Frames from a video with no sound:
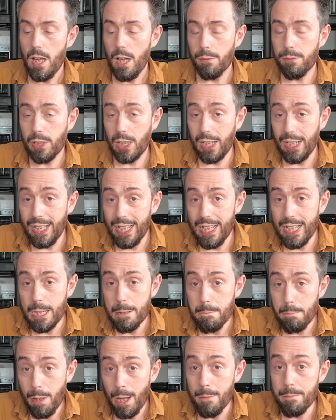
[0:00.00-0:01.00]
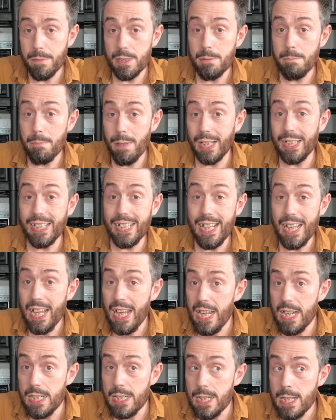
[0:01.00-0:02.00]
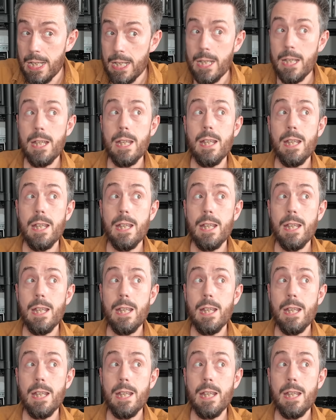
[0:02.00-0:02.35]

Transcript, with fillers: have clearly pumped money in,